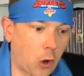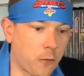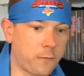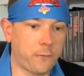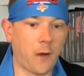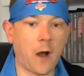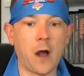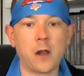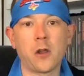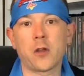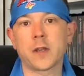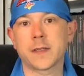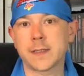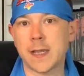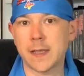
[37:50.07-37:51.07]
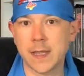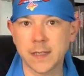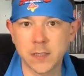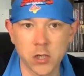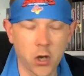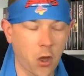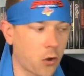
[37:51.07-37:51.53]
far, like I said,
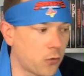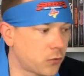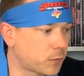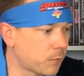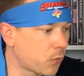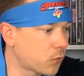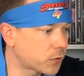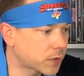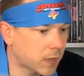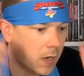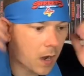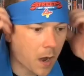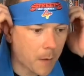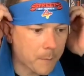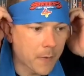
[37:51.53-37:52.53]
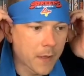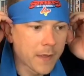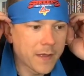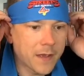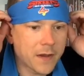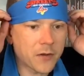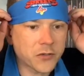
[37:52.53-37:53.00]
there's loads more to come.
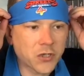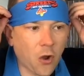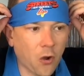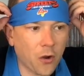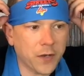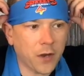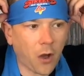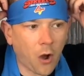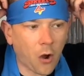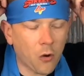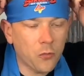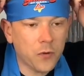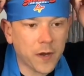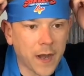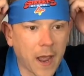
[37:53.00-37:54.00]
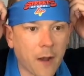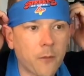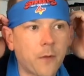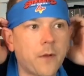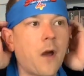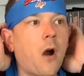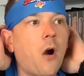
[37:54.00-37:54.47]
And I was kind of holding
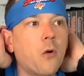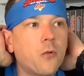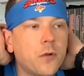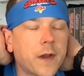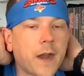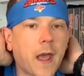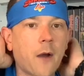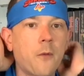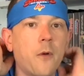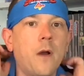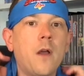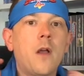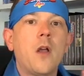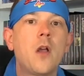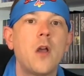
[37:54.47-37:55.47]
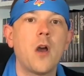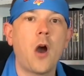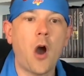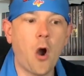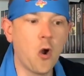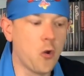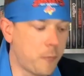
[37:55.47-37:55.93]
out,
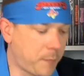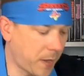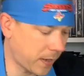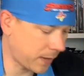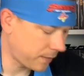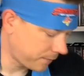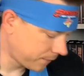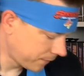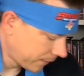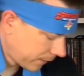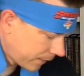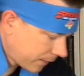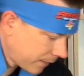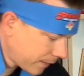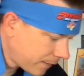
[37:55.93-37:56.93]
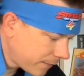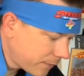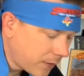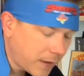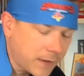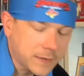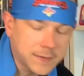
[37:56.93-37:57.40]
hoping
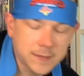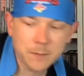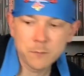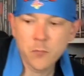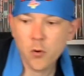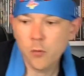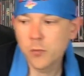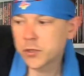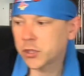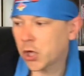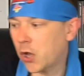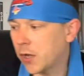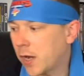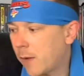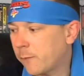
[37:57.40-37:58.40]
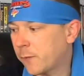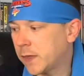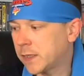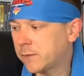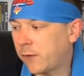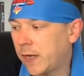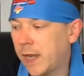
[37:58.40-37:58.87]
that some more would turn up for
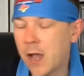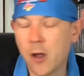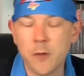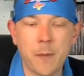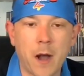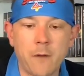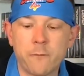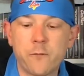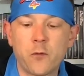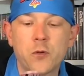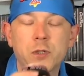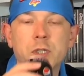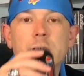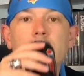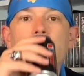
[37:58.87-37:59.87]
this video, but unfortunately